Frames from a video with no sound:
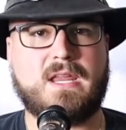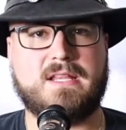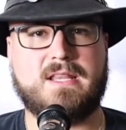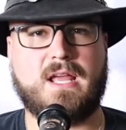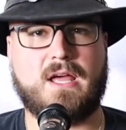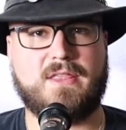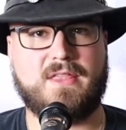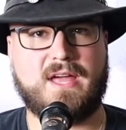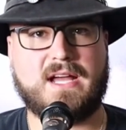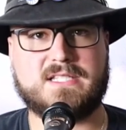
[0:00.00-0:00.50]

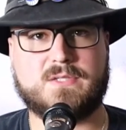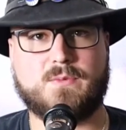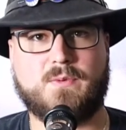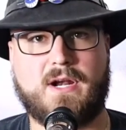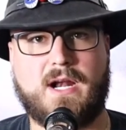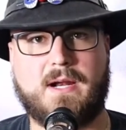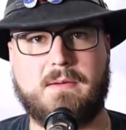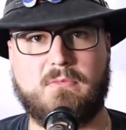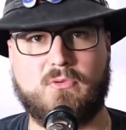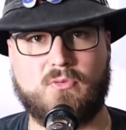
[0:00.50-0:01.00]
Now that's
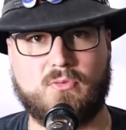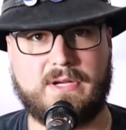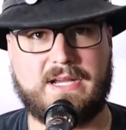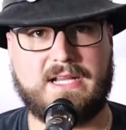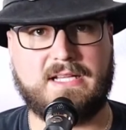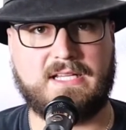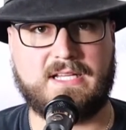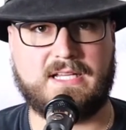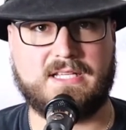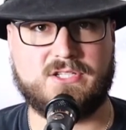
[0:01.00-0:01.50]
what I'm
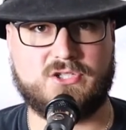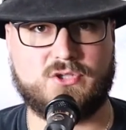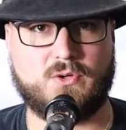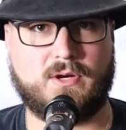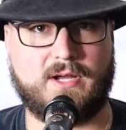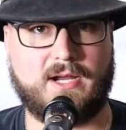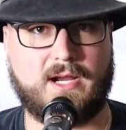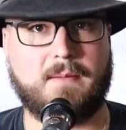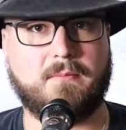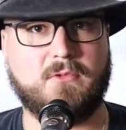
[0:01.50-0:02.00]
really
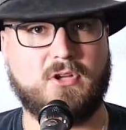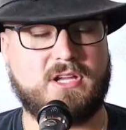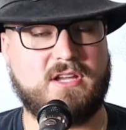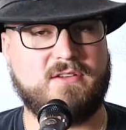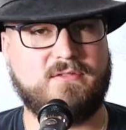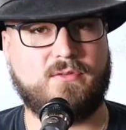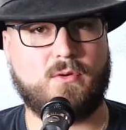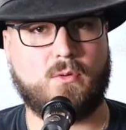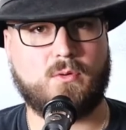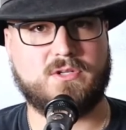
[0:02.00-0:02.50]
enjoying. I'm
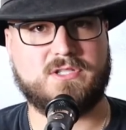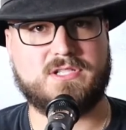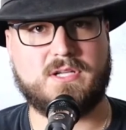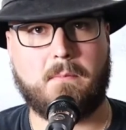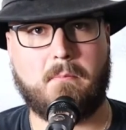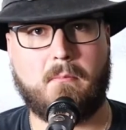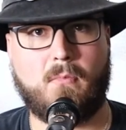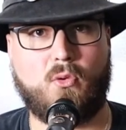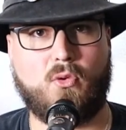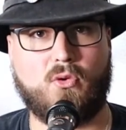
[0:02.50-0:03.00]
looking forward
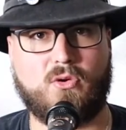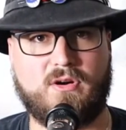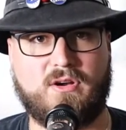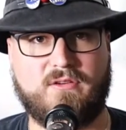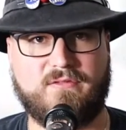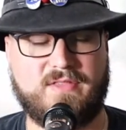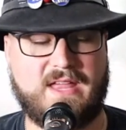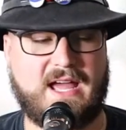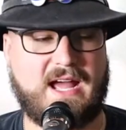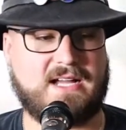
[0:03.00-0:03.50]
to more
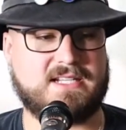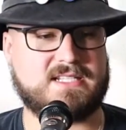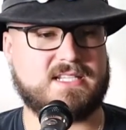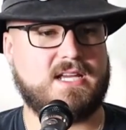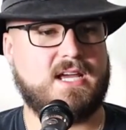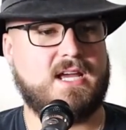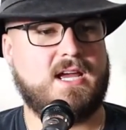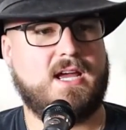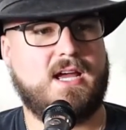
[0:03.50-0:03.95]
of that.